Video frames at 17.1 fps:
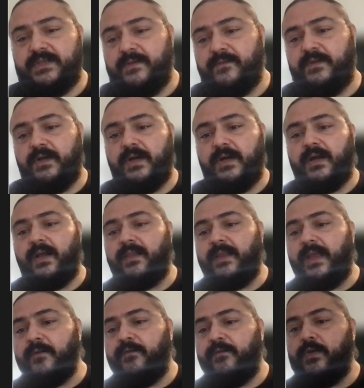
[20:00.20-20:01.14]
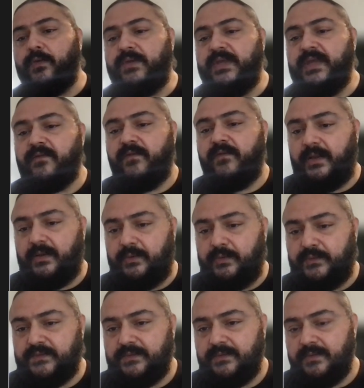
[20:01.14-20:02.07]
if there are a lot of unique
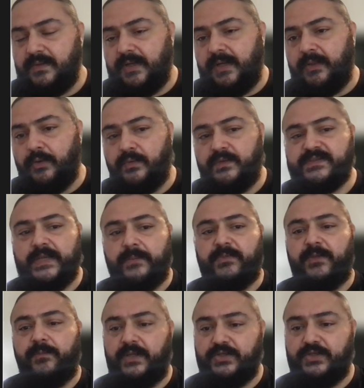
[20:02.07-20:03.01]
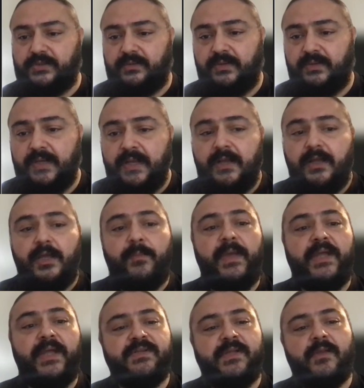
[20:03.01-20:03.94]
values along some dimension?
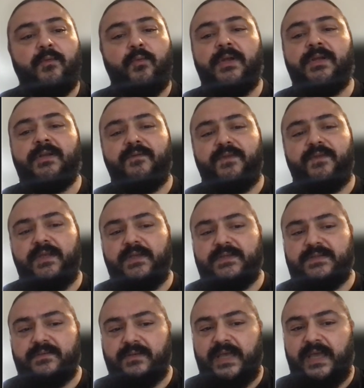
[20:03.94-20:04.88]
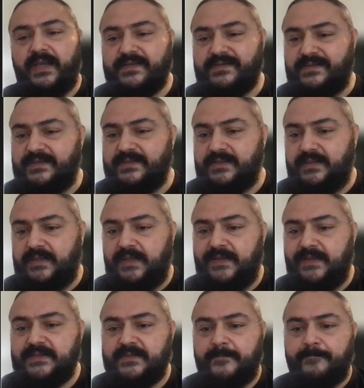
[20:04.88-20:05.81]
Imagine that one of these axes
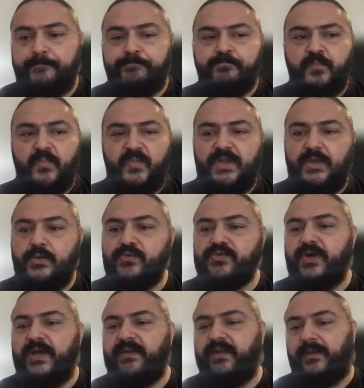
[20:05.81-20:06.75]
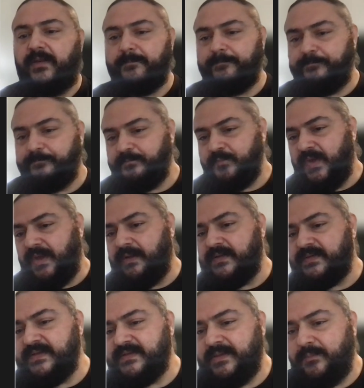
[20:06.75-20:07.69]
is the user ID in
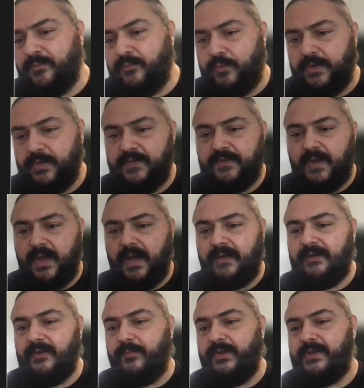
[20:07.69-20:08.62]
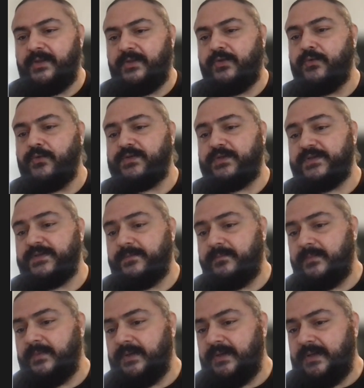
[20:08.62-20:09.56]
a system with 100 million users.
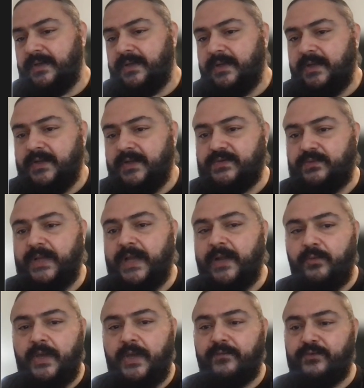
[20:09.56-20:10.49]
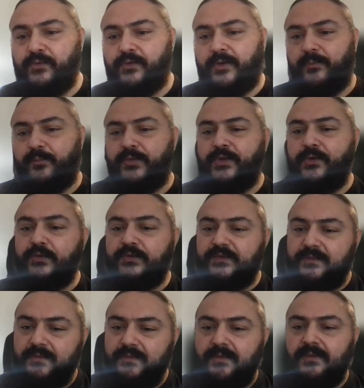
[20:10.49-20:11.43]
So now you have to compute